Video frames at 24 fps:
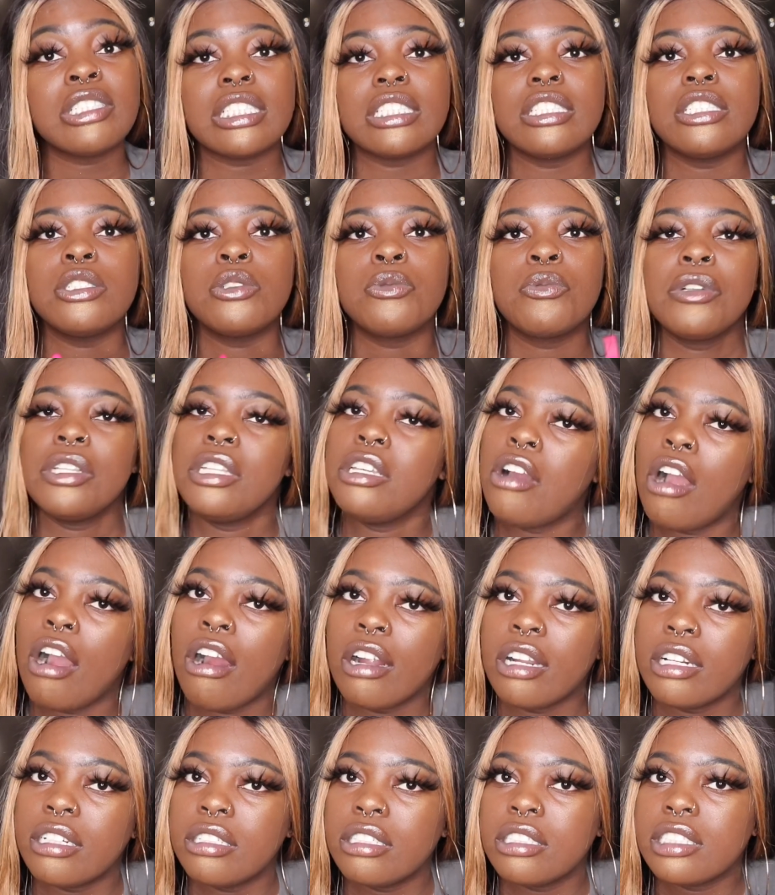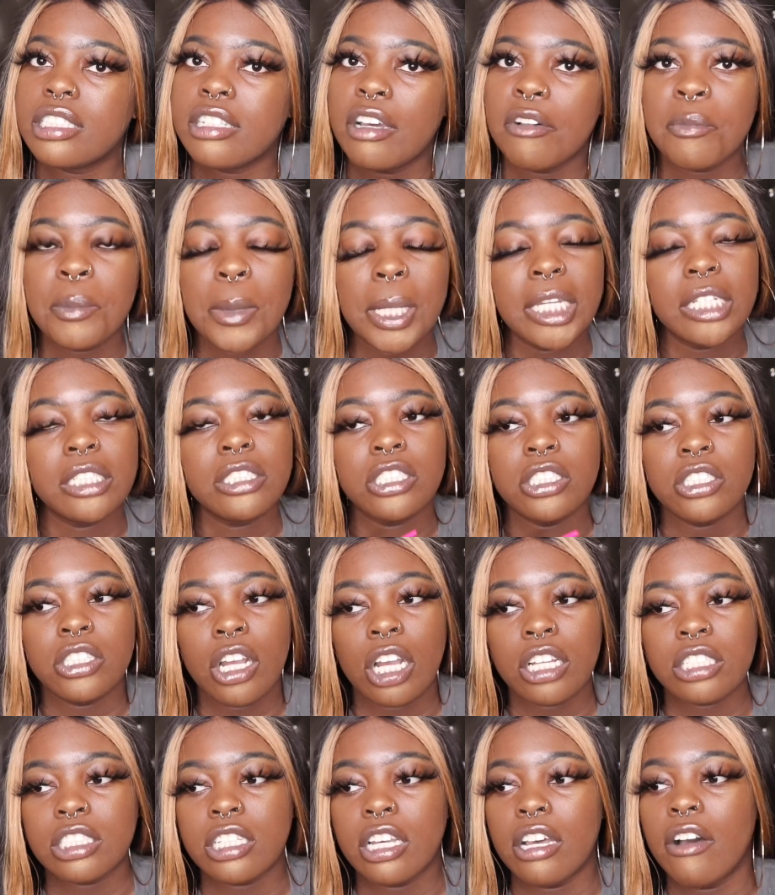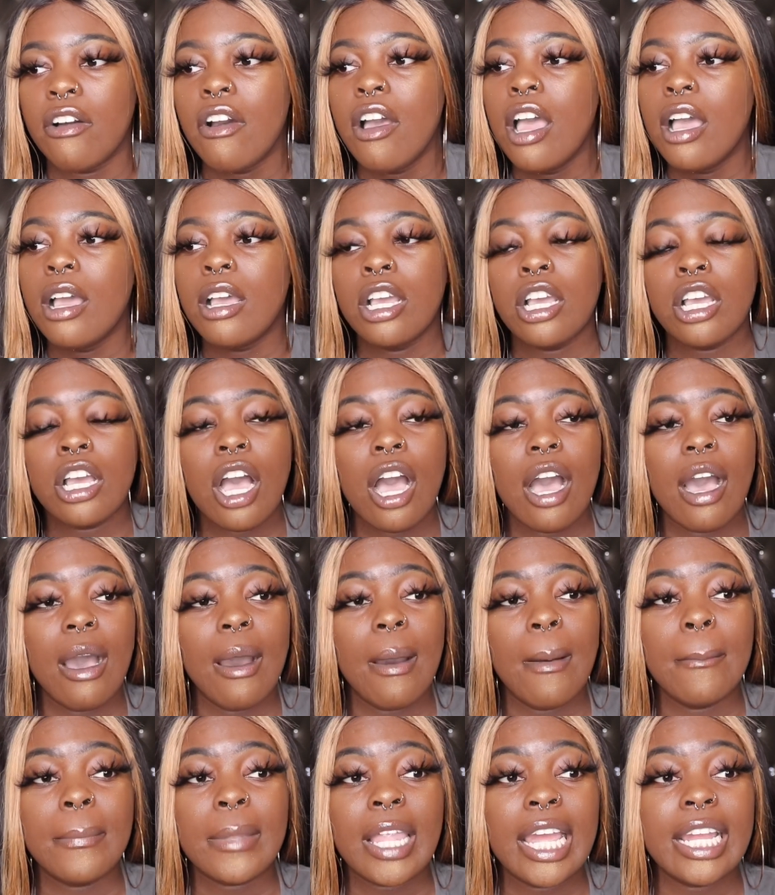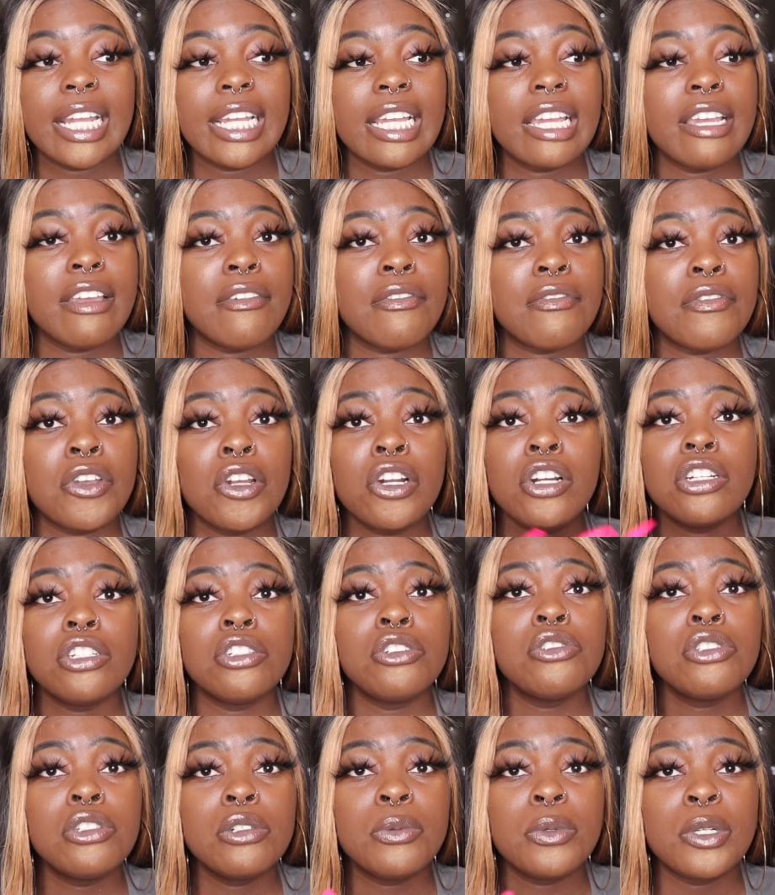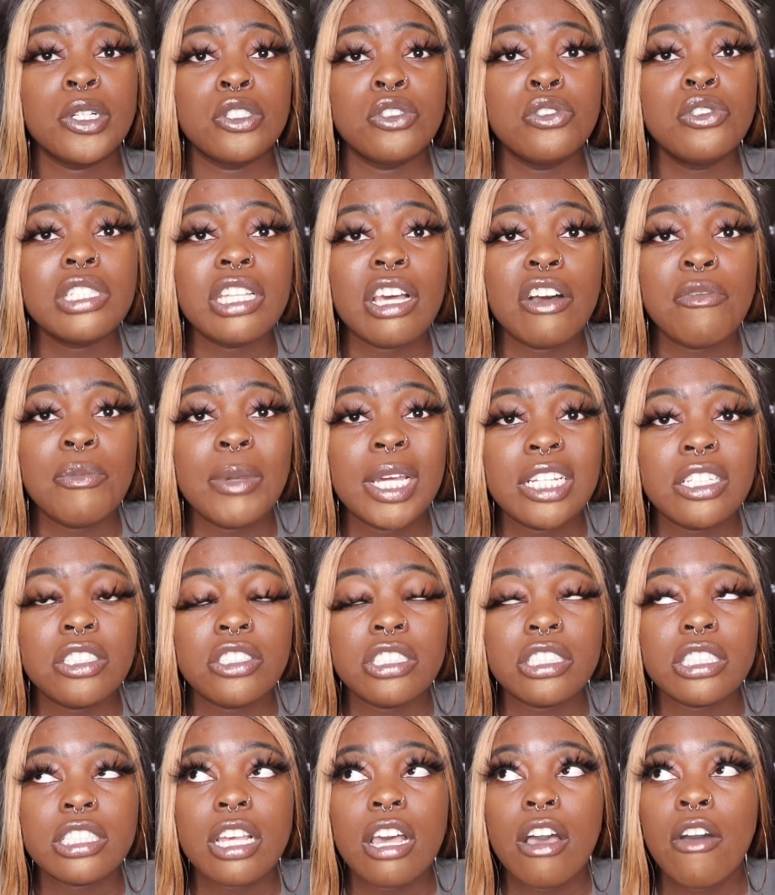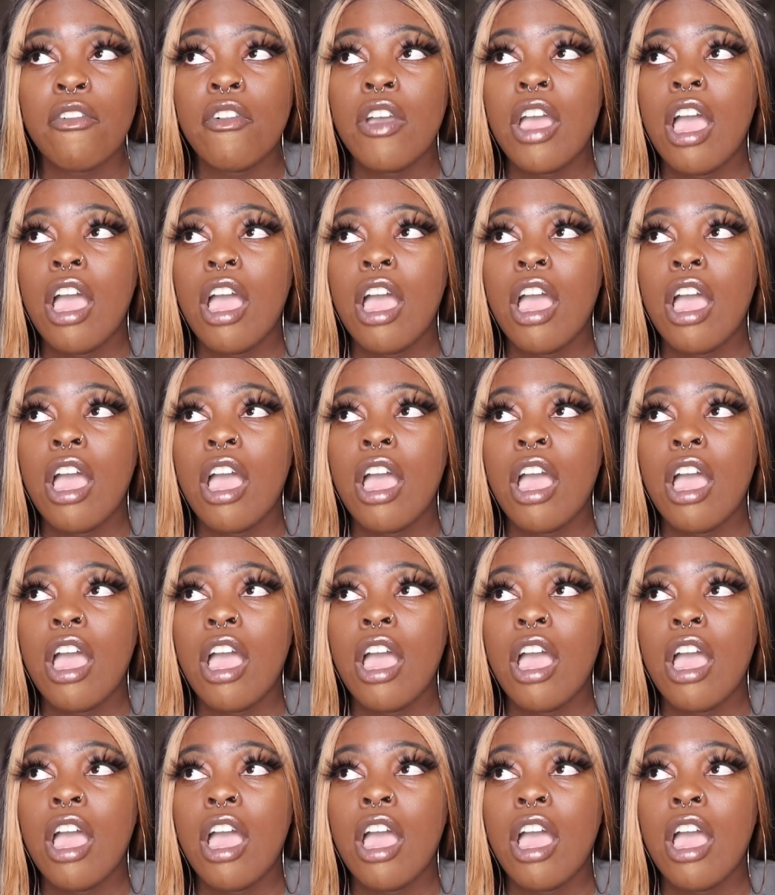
And it's really hard self-managing y'all. So um, like if you're a youtuber and you self-manage yourself